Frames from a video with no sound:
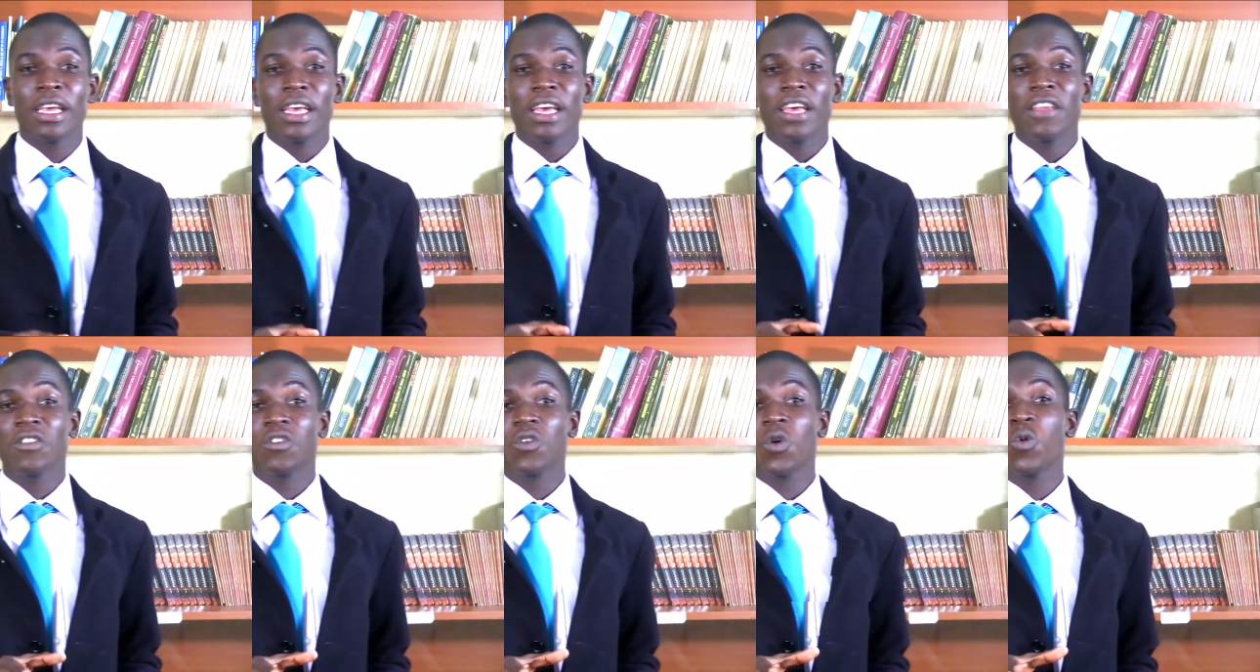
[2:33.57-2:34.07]

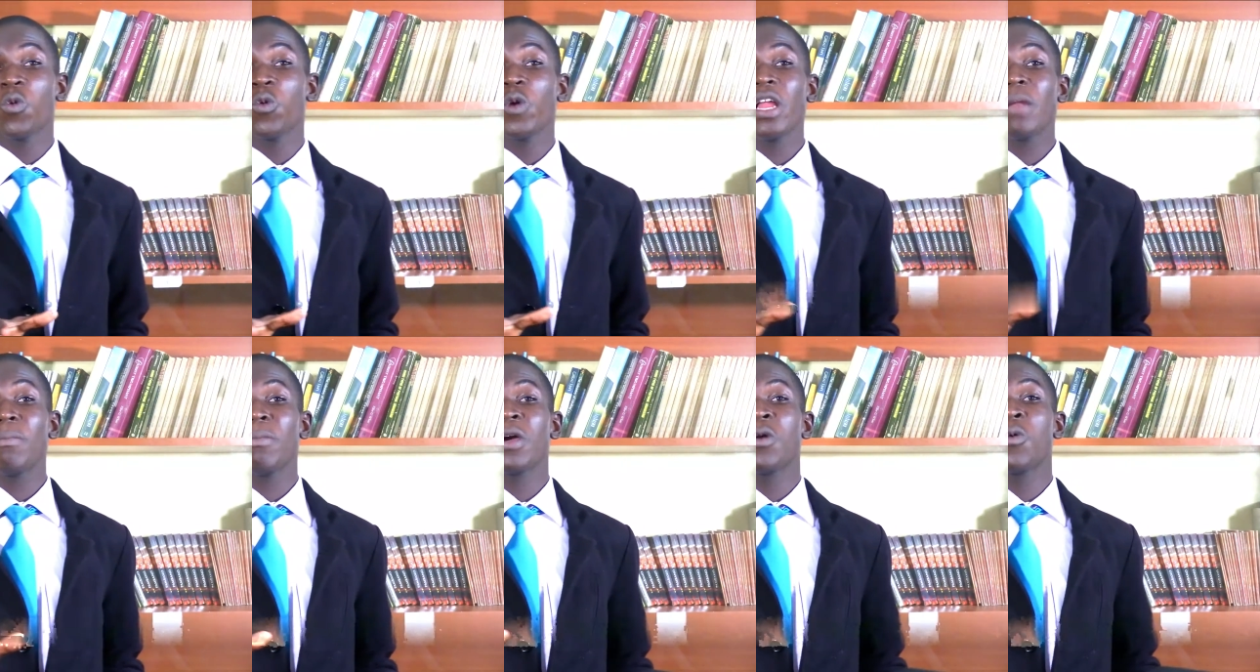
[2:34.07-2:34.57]
And so
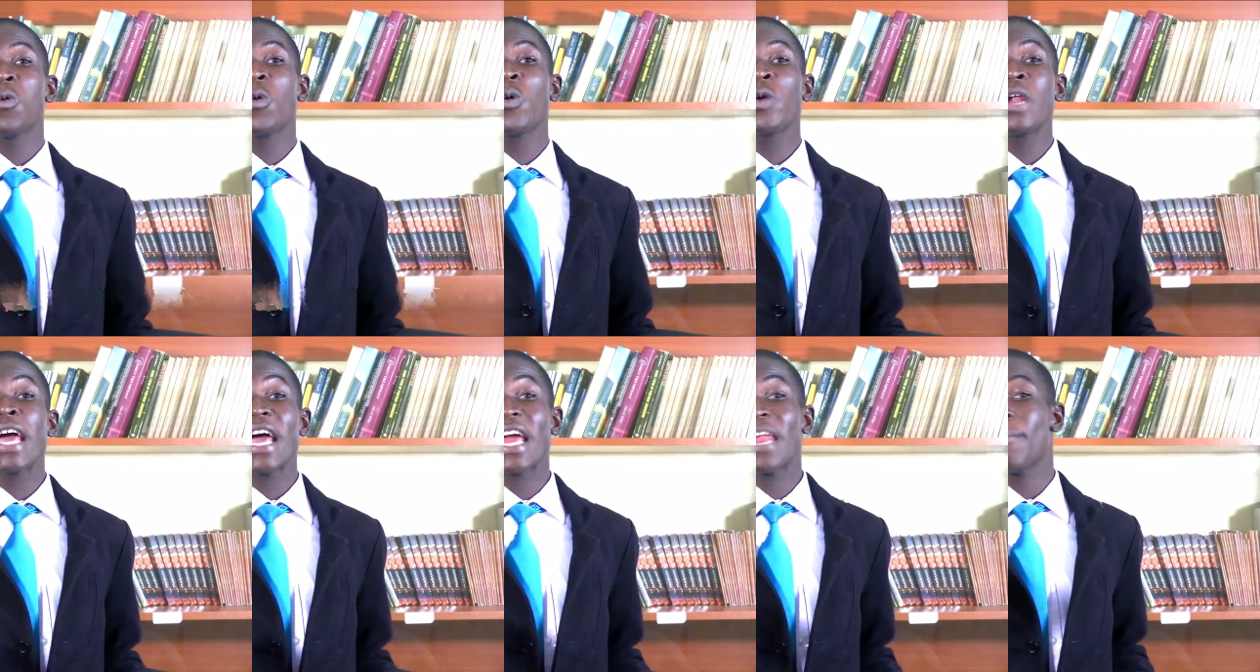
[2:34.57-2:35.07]
we'll be
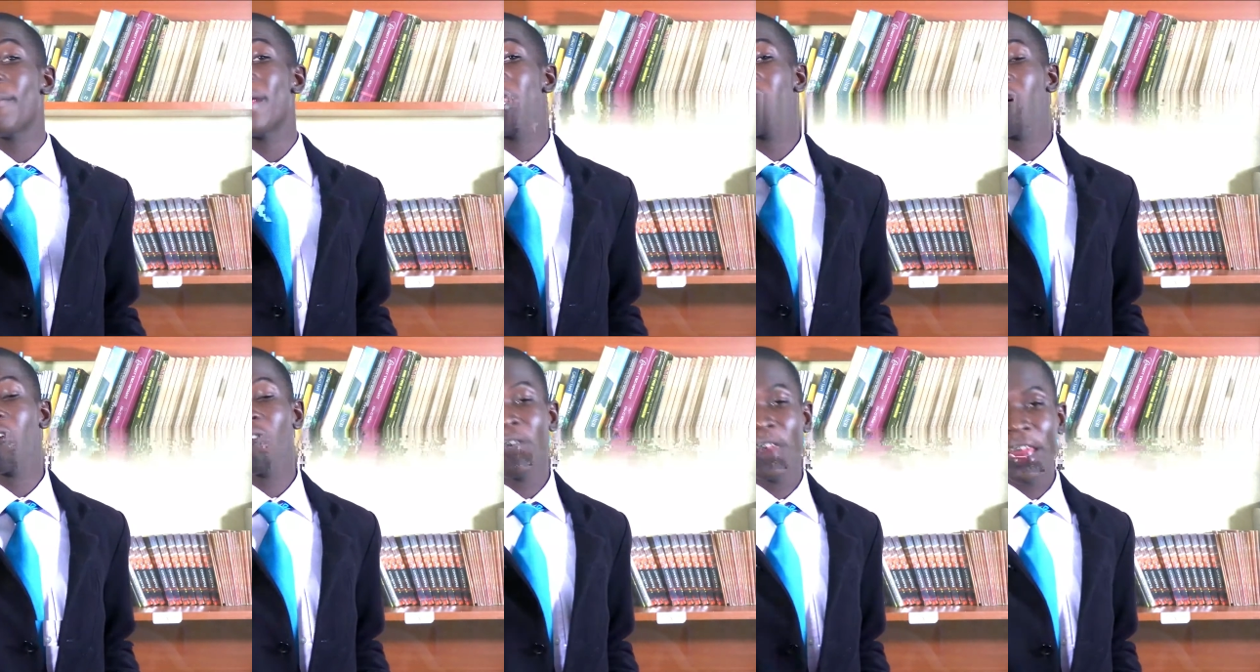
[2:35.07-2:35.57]
good and
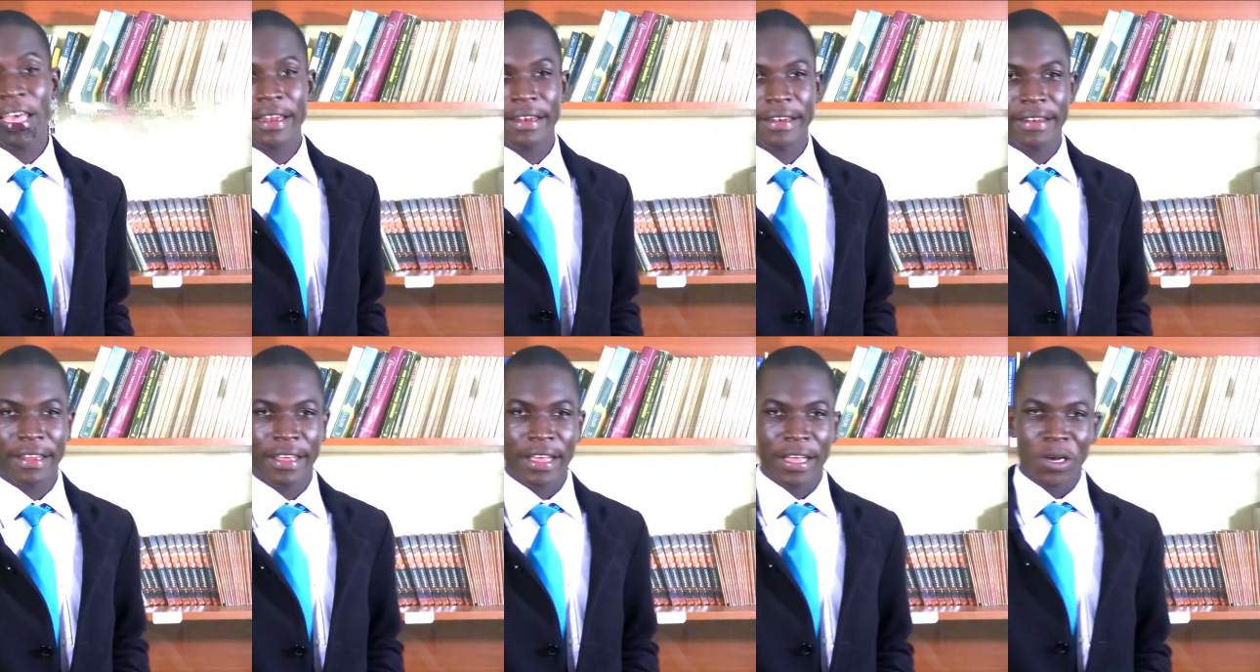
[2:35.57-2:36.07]
benevolent